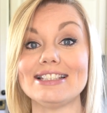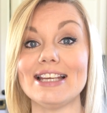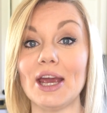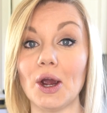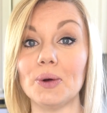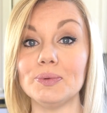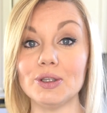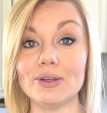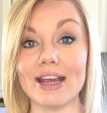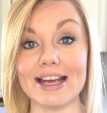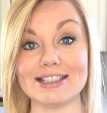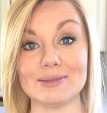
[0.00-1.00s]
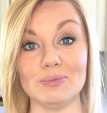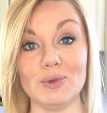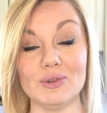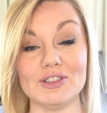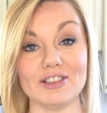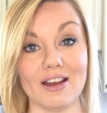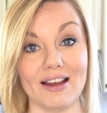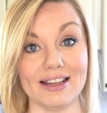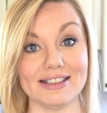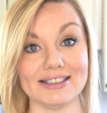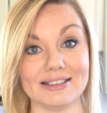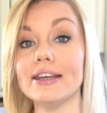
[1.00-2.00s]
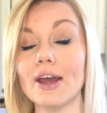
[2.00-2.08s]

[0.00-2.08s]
to help you get smooth sides.